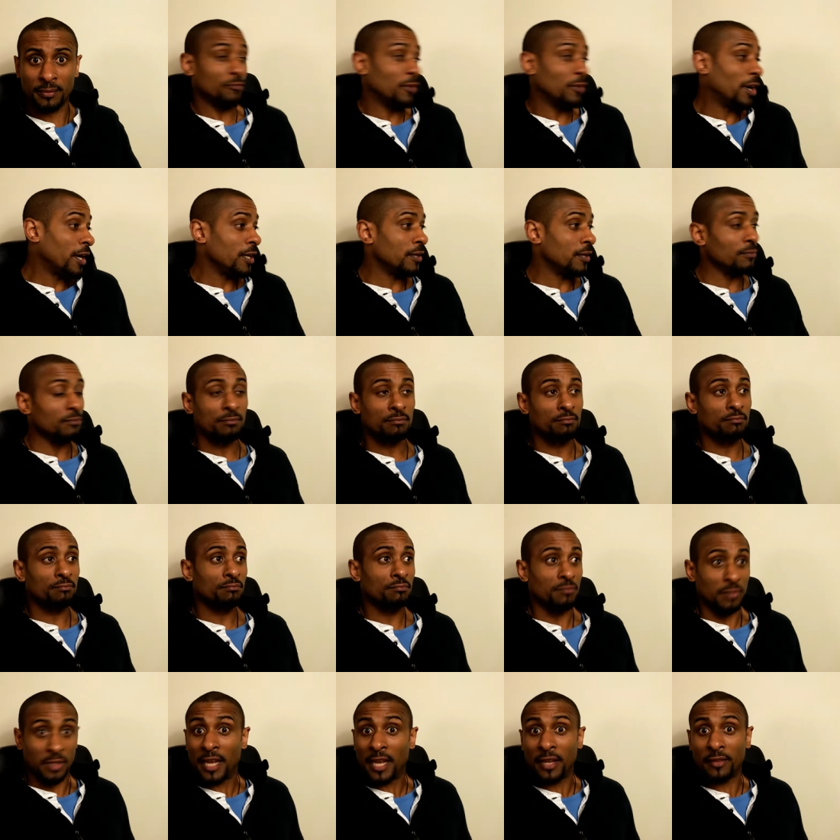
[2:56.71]
Right,
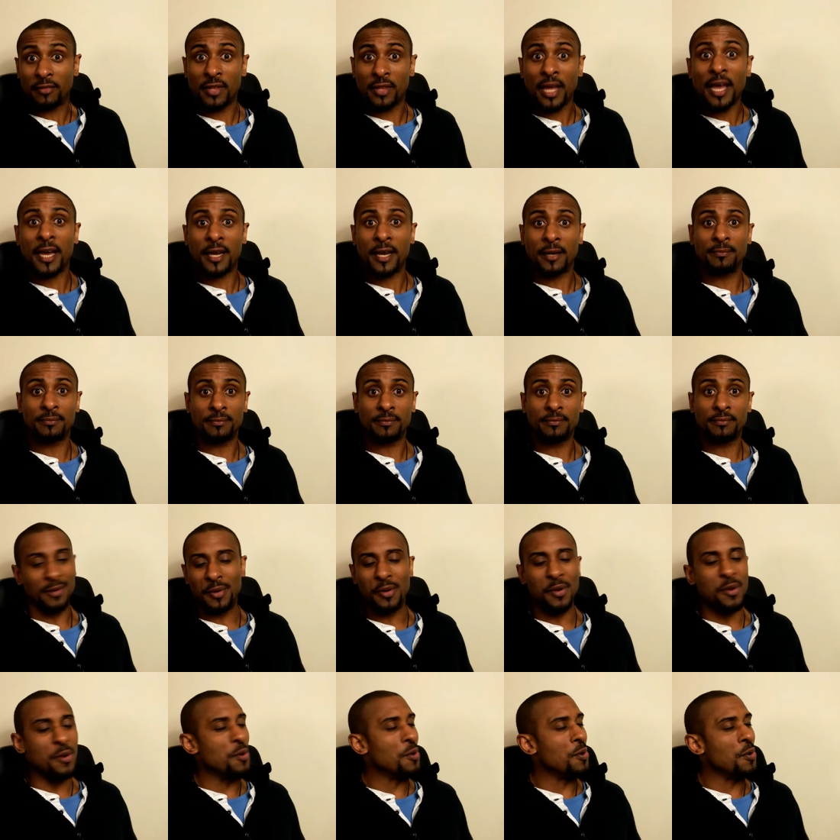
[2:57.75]
so that's that.
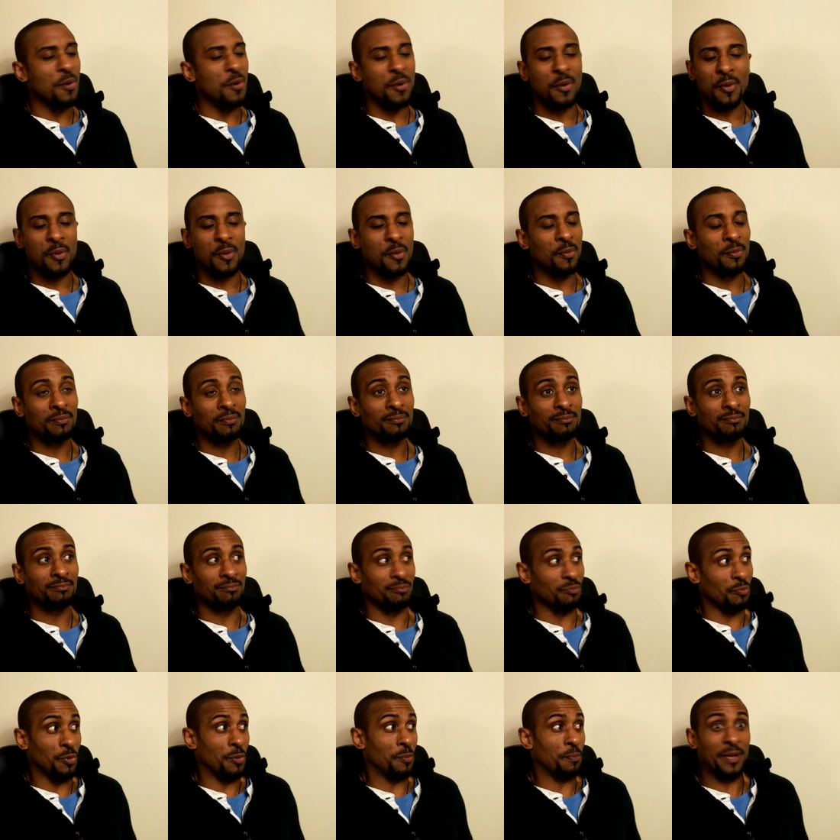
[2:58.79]
No,
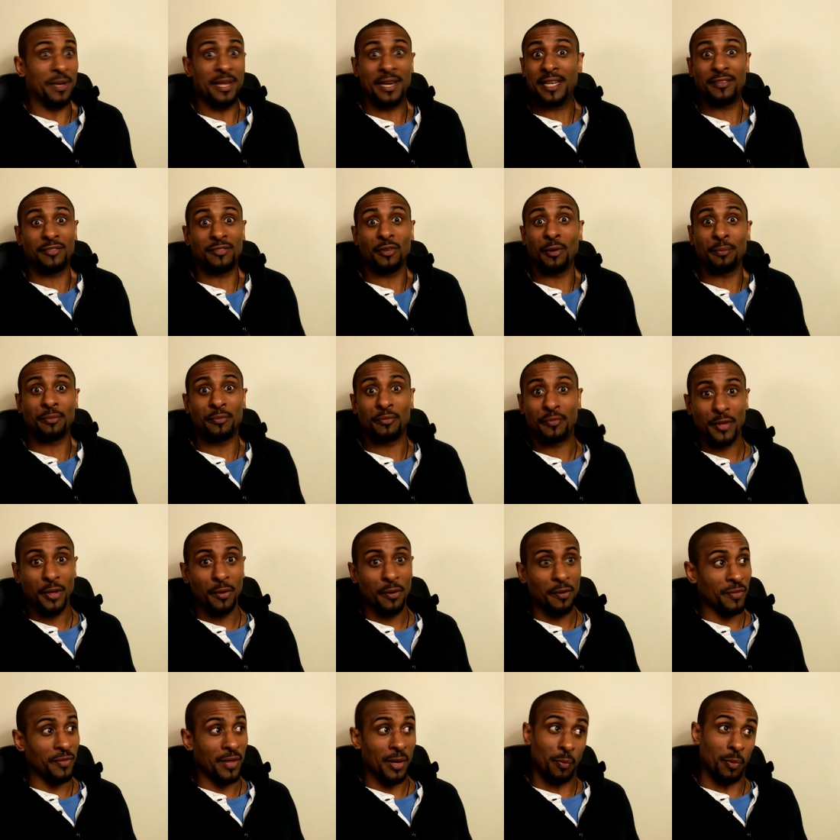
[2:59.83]
wouldn't be an Essop's
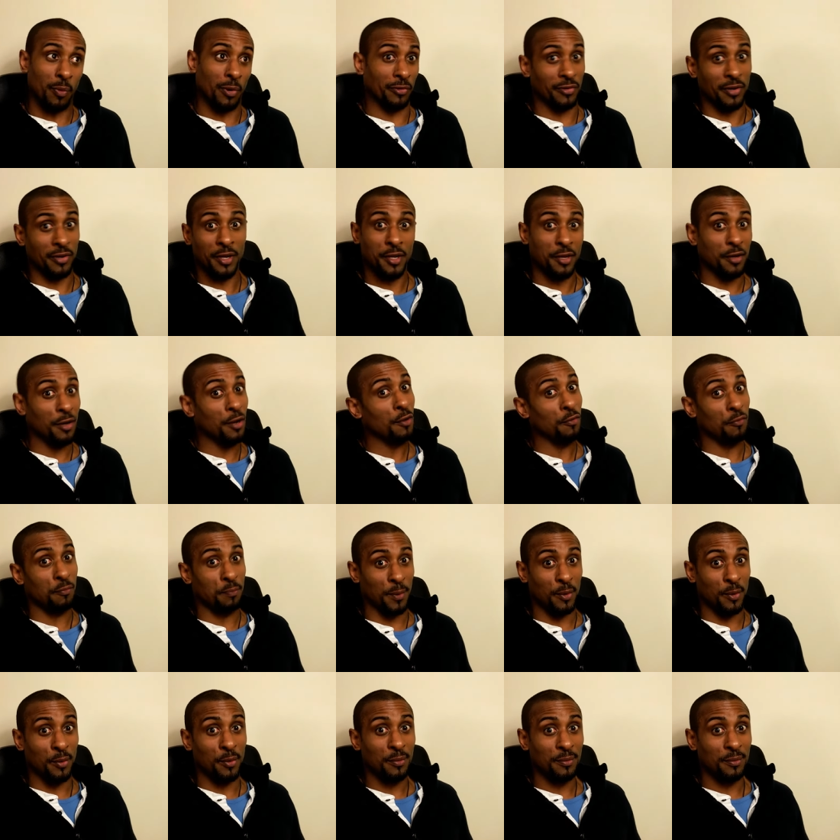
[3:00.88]
view if there wasn't a
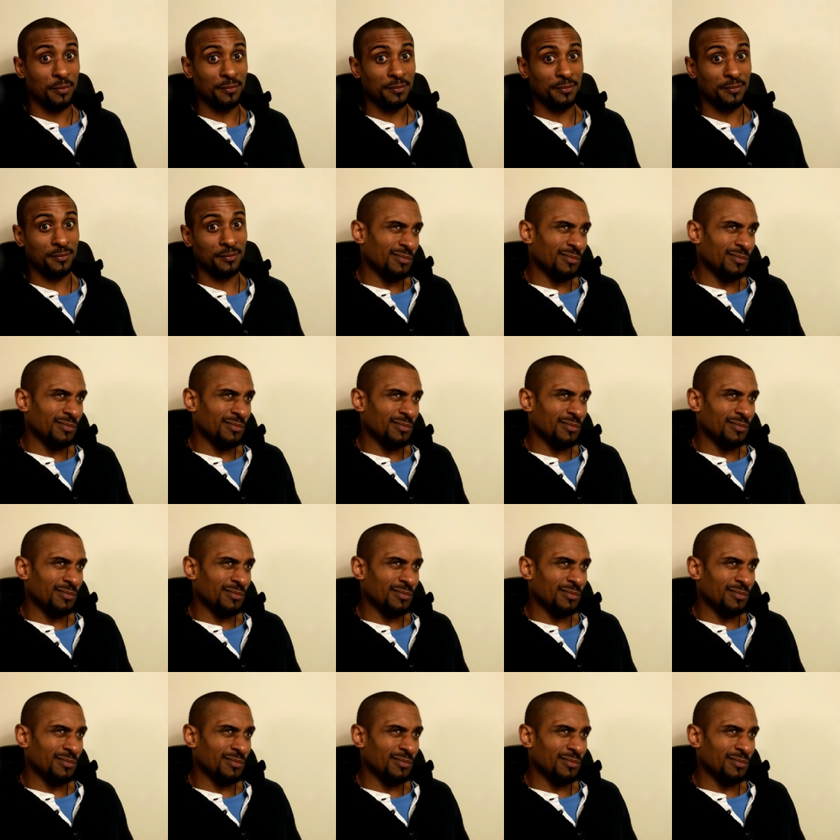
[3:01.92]
curveball.